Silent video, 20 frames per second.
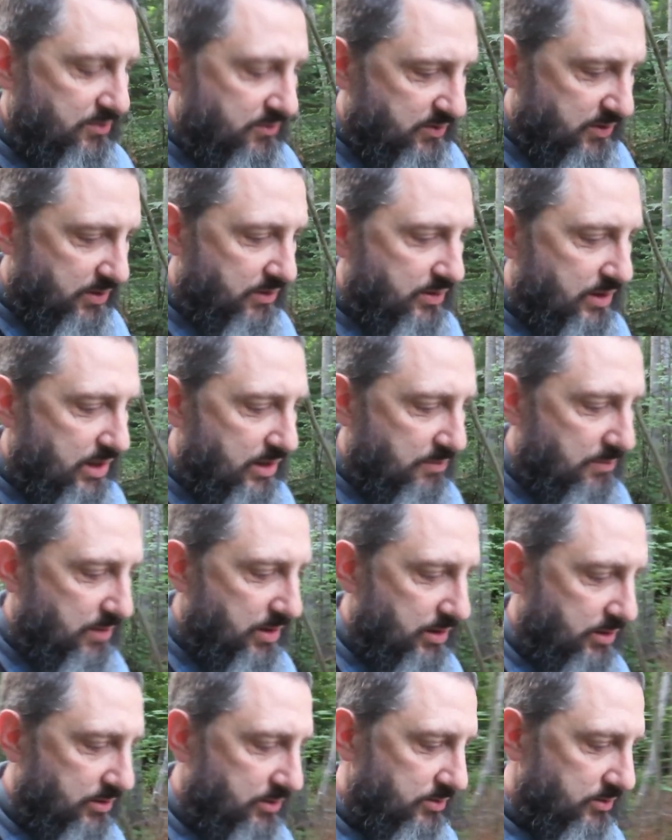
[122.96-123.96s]
figure out
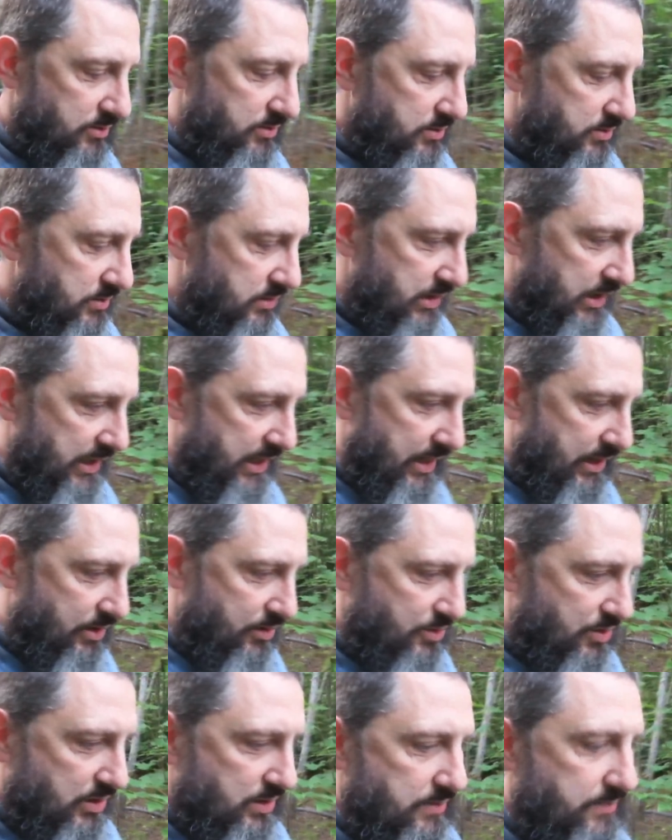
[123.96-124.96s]
my little
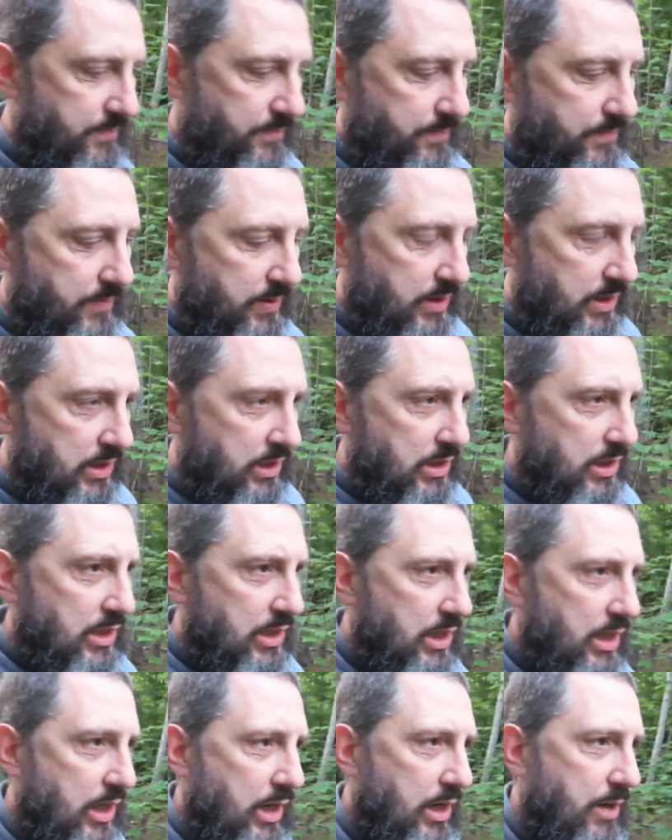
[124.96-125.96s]
analogy.
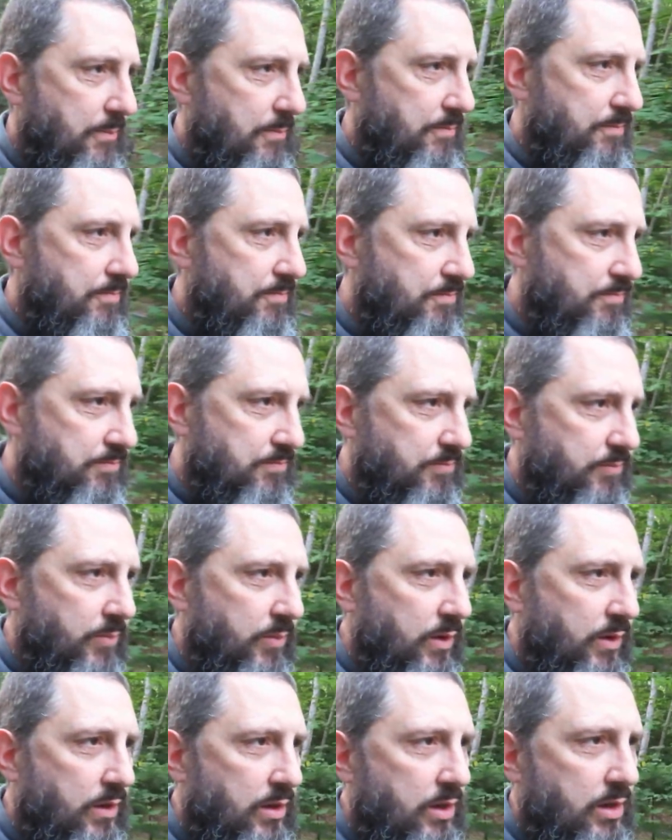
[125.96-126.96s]
Um,
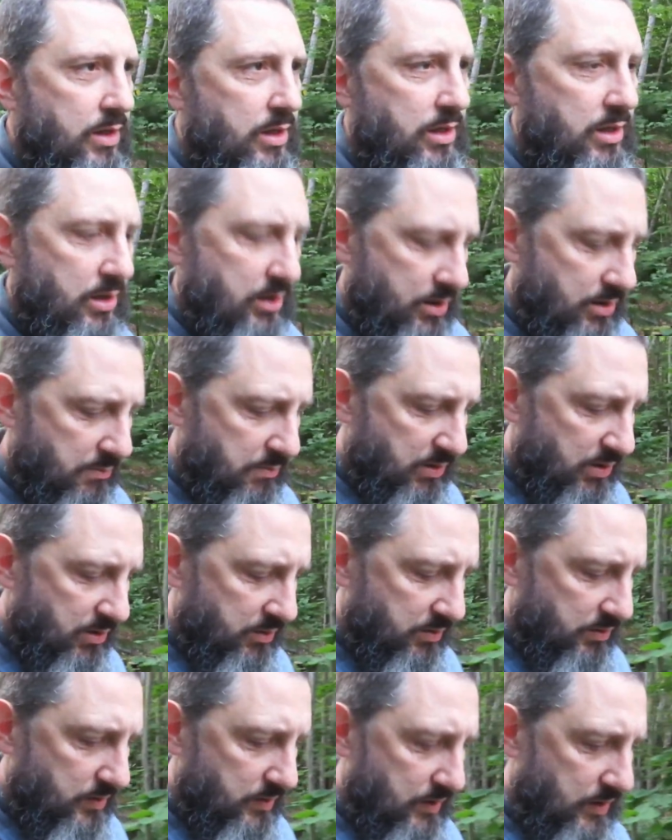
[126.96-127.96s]

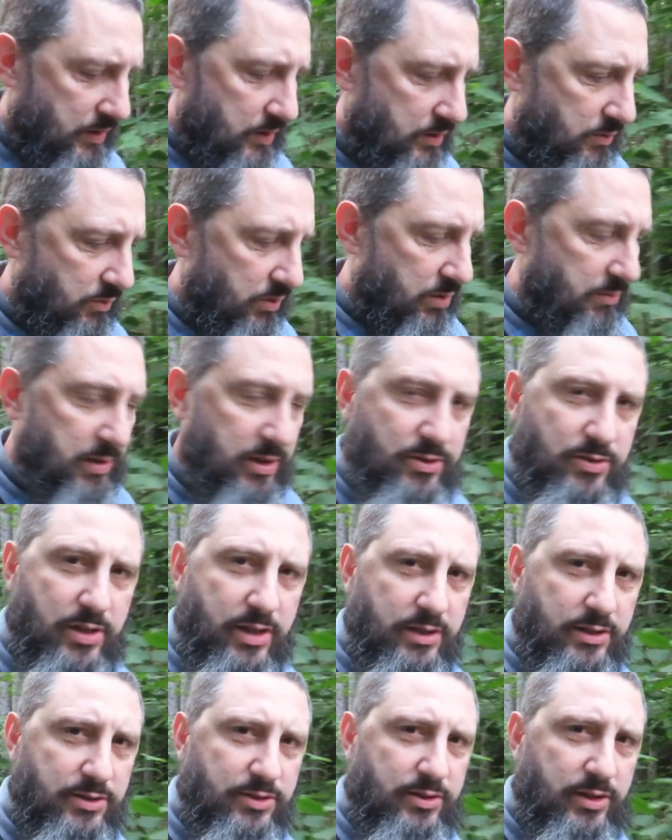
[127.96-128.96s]
but uh, what am I
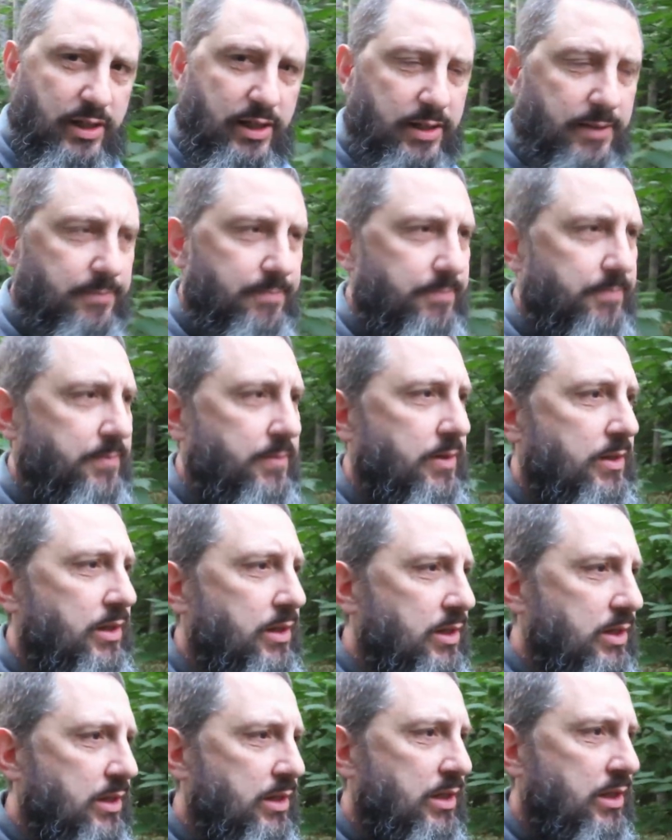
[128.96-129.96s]
trying to say?
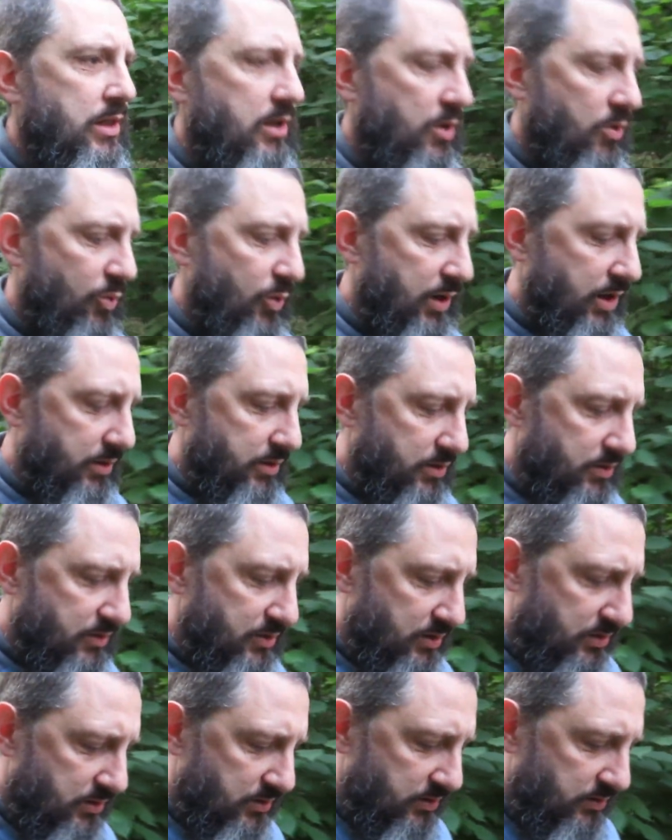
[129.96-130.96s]
Well,
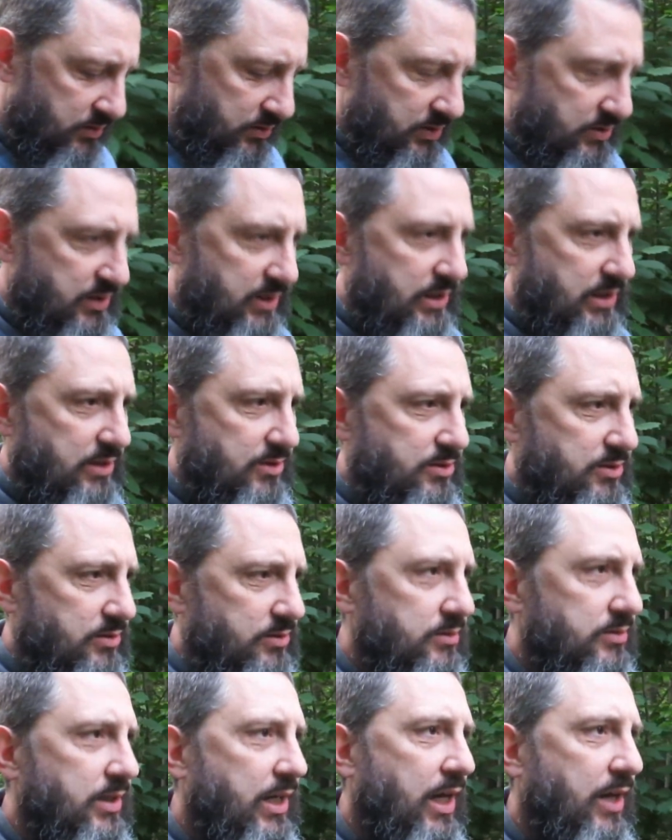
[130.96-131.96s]
there's a disease
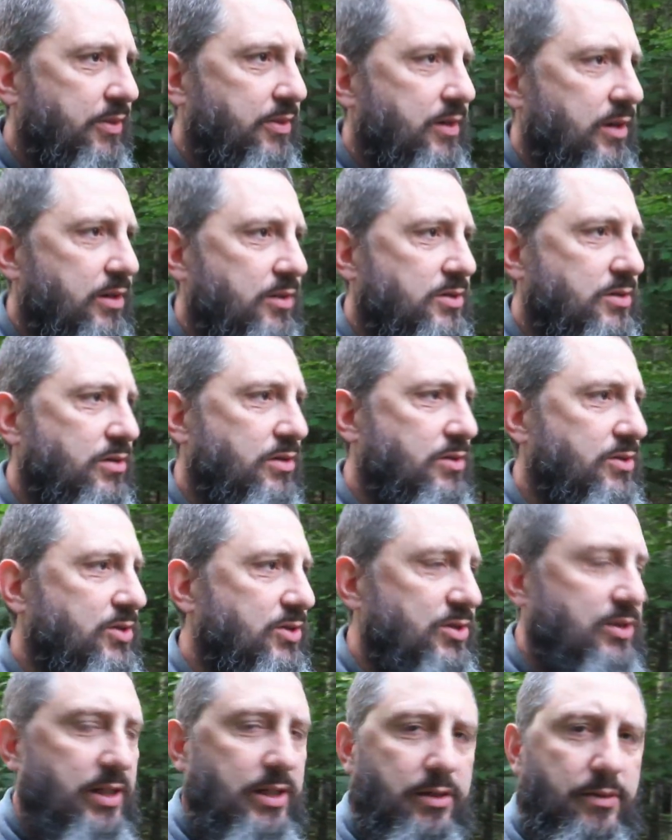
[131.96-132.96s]
out there, it's called
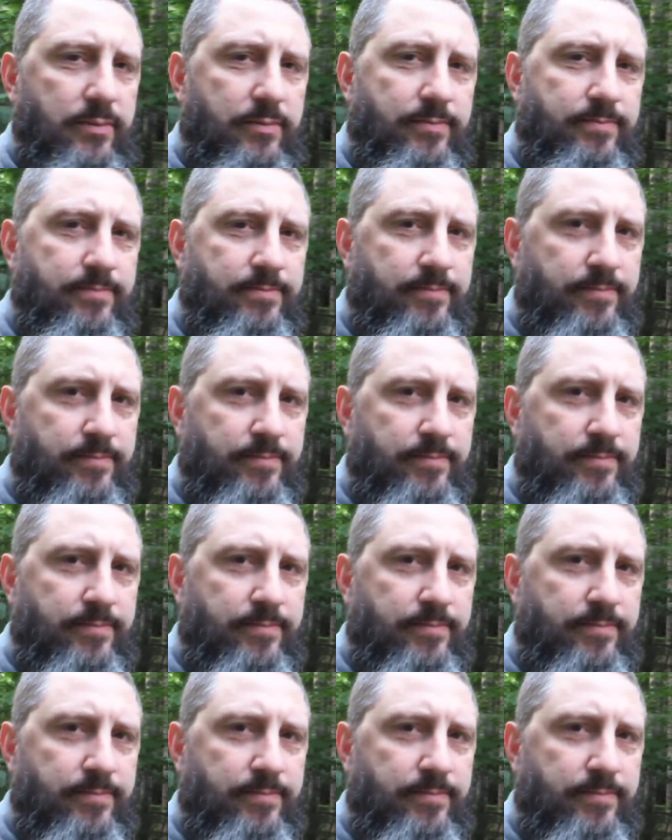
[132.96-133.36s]
sin.